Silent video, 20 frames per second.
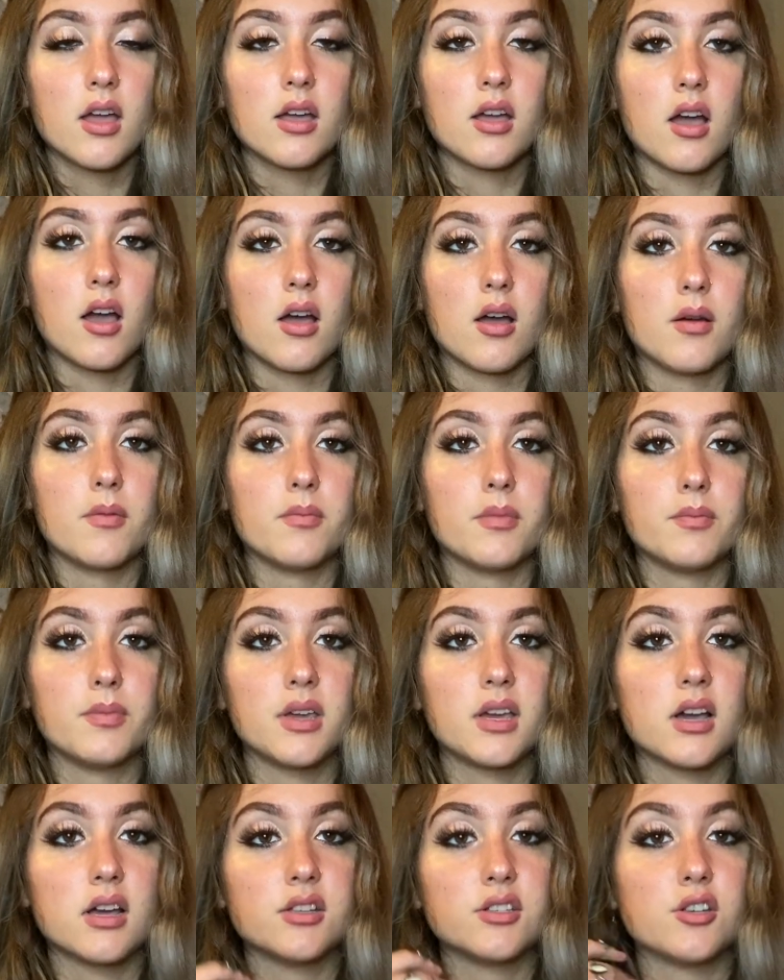um,
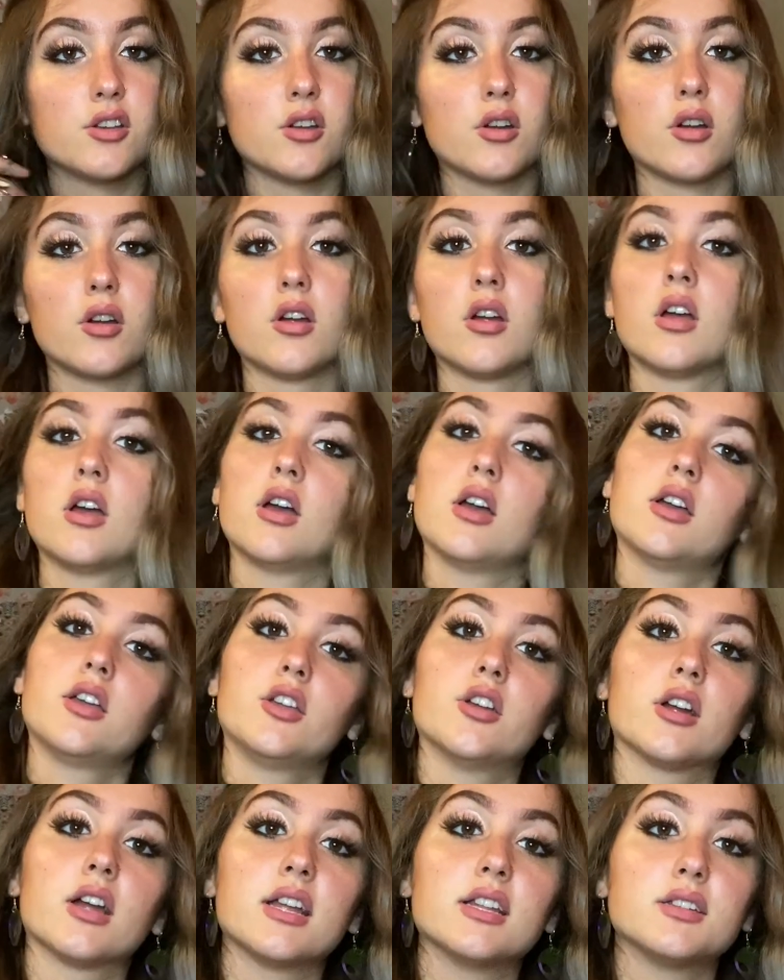because your
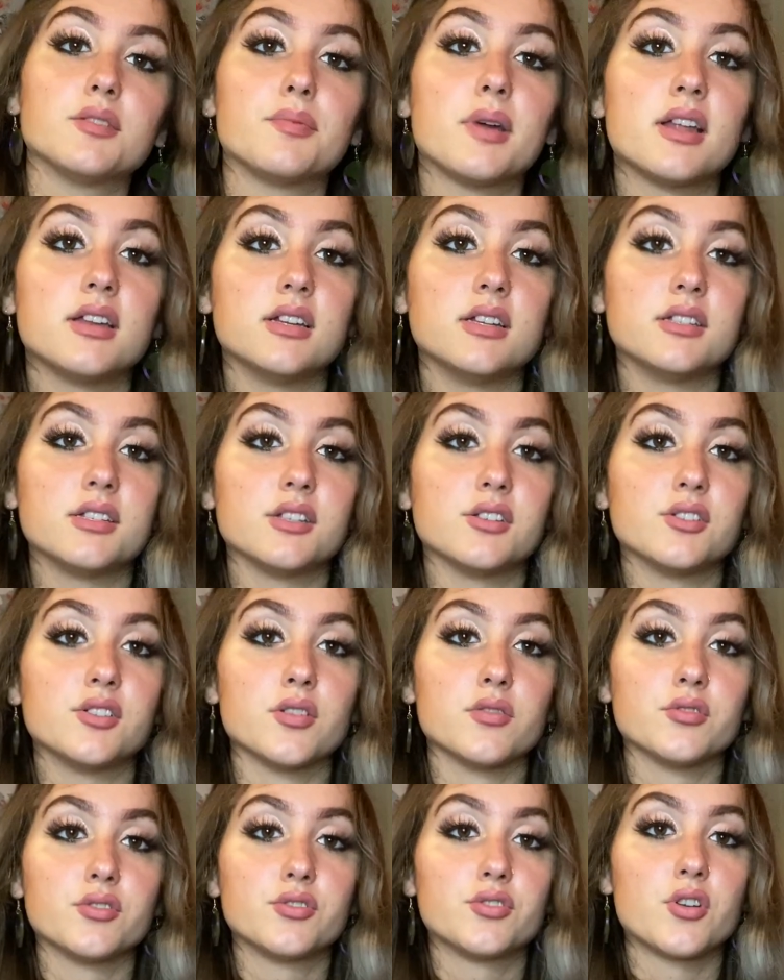your independence is
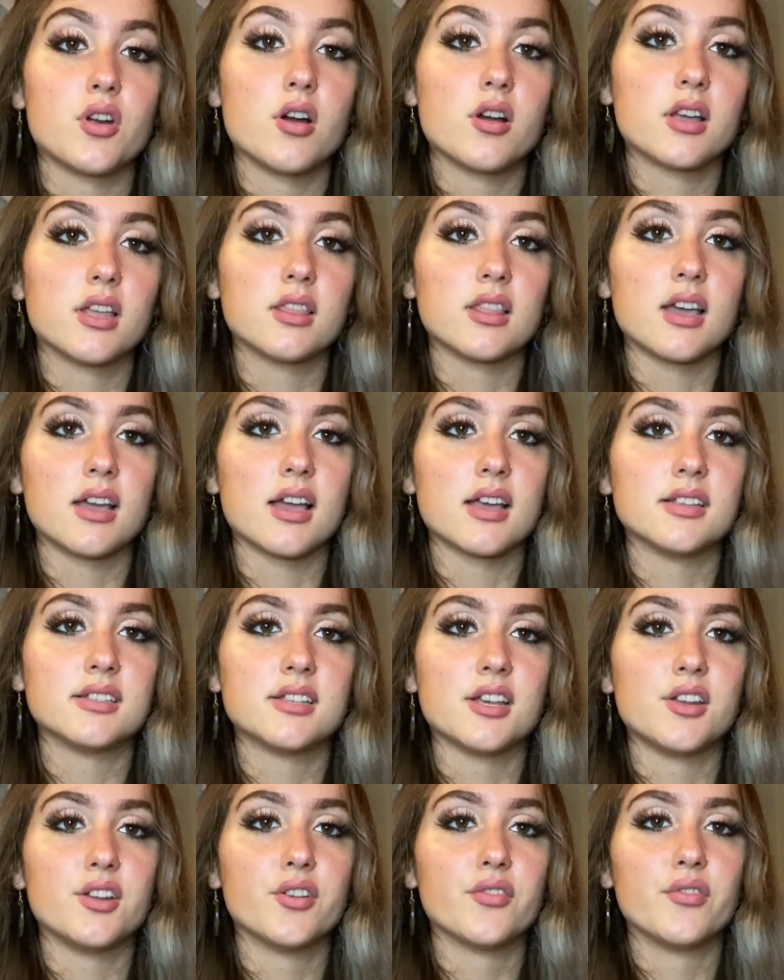so strong. And like I
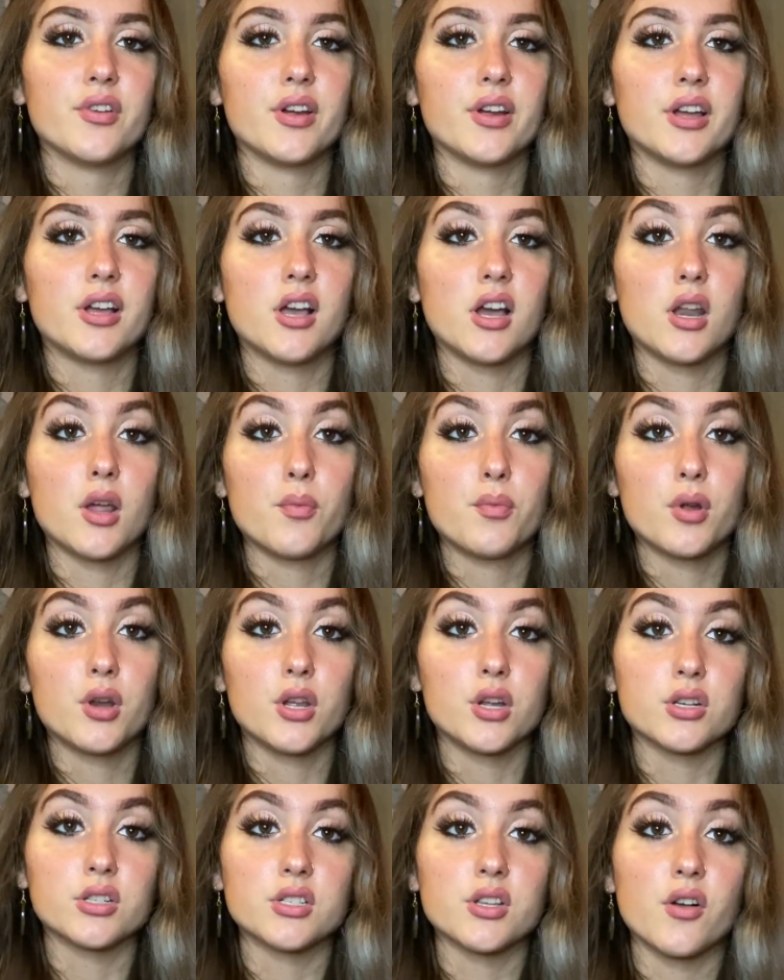said, you're very good at putting
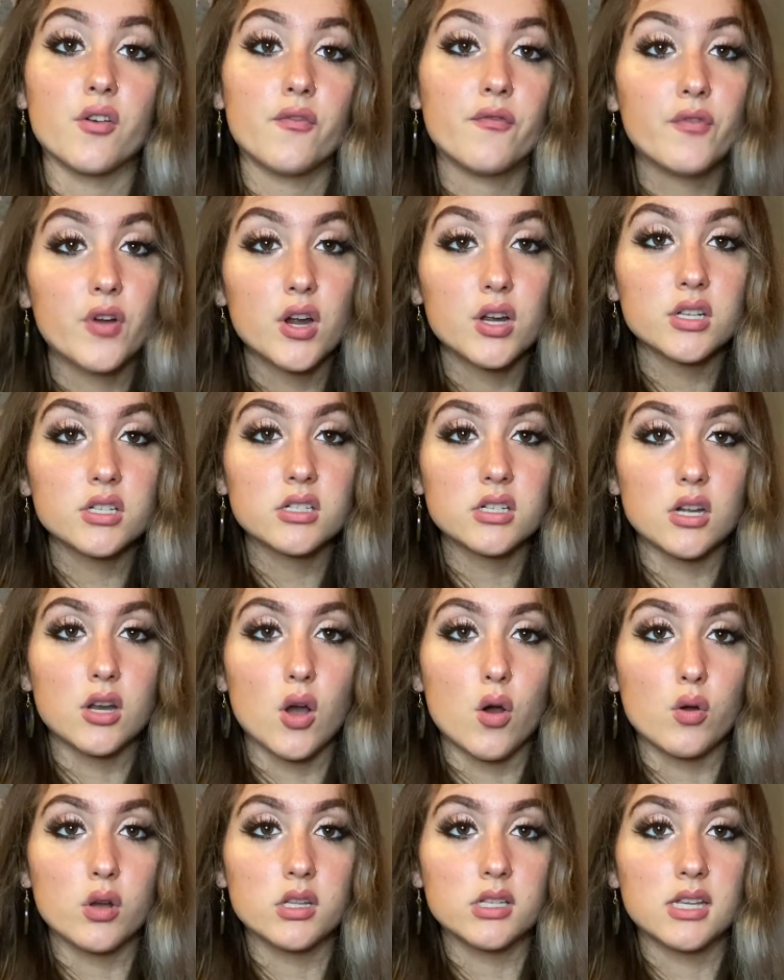yourself first and
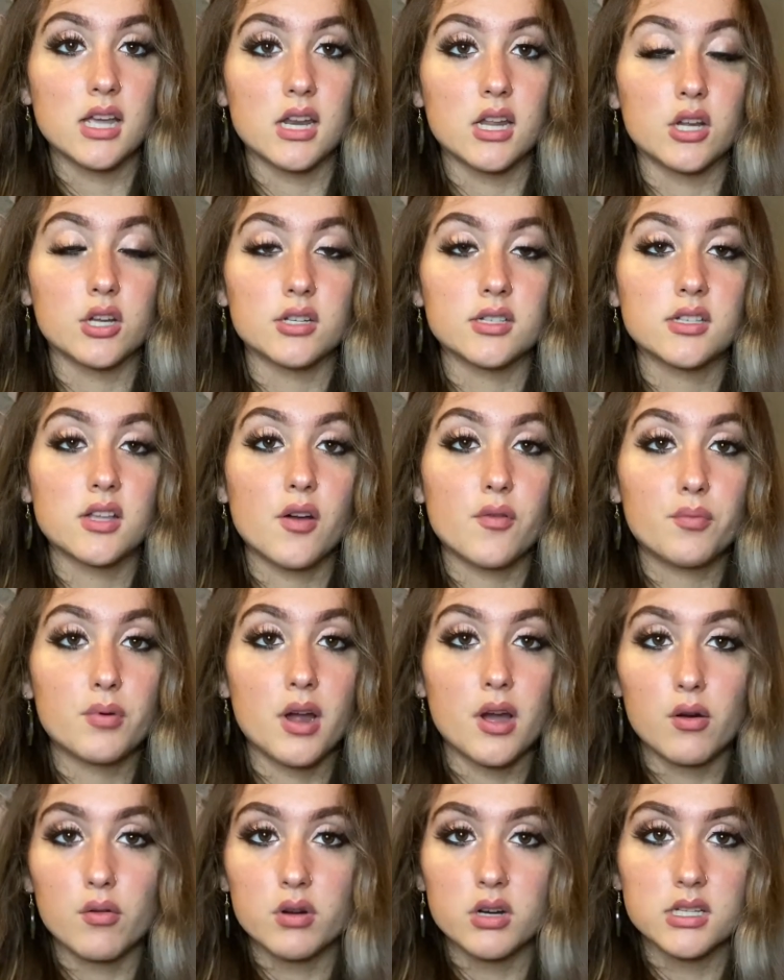always getting yourself
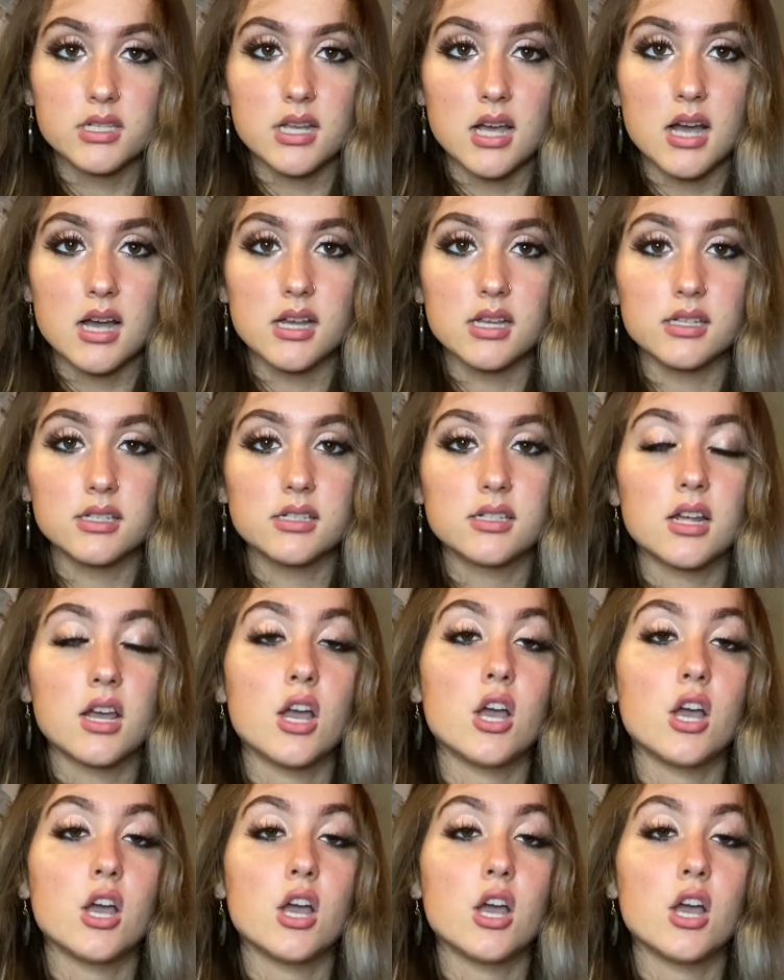prioritized.